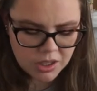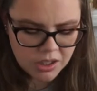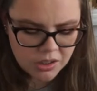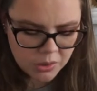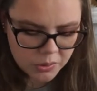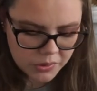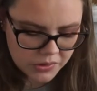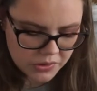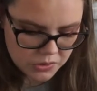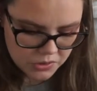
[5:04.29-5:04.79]
gonna
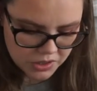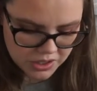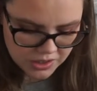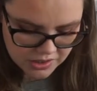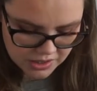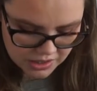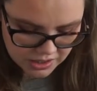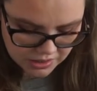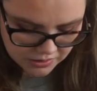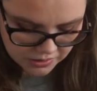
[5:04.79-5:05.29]
go with
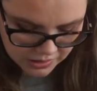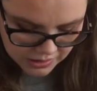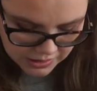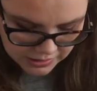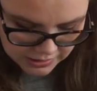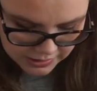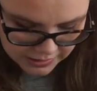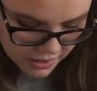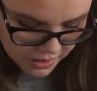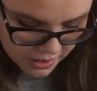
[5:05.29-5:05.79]
trusted.
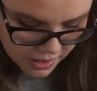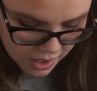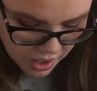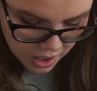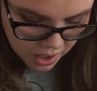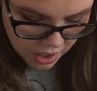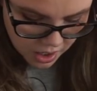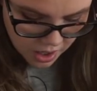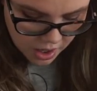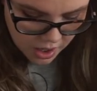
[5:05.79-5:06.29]

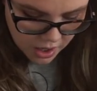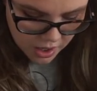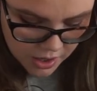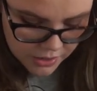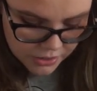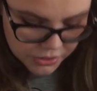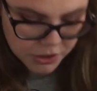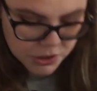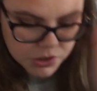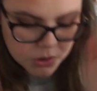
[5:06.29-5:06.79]

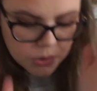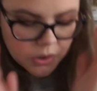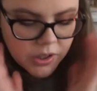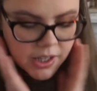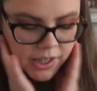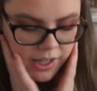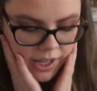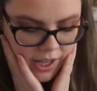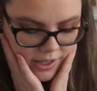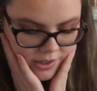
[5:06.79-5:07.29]
The
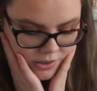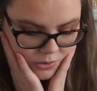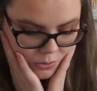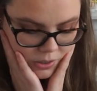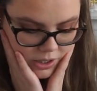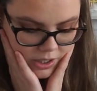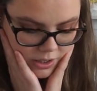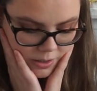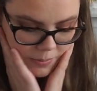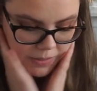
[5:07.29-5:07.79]
Sorting Hat is
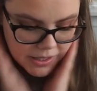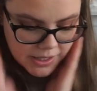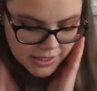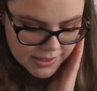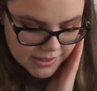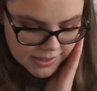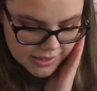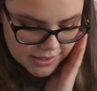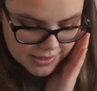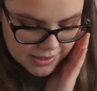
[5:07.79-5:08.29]
ready to make
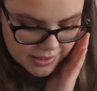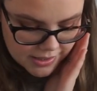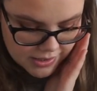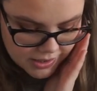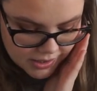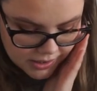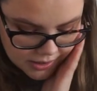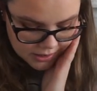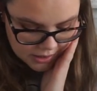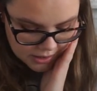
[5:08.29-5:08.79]
its
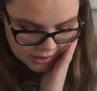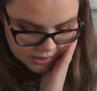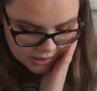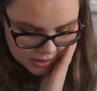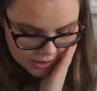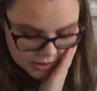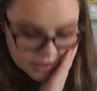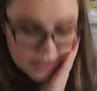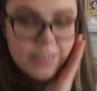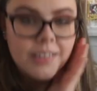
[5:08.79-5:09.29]
decision.
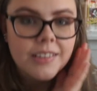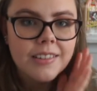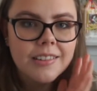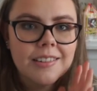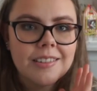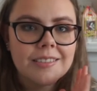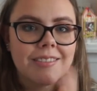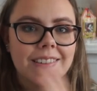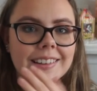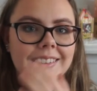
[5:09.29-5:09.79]

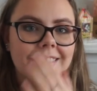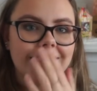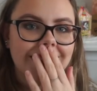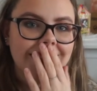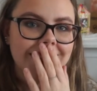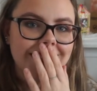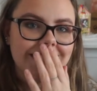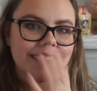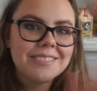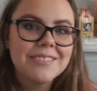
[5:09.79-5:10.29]
Oh my
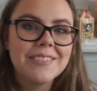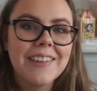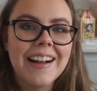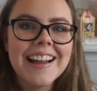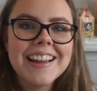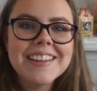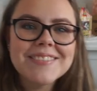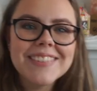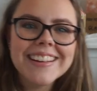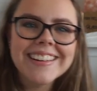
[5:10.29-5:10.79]
gosh, why
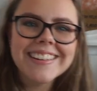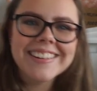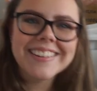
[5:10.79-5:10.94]
am I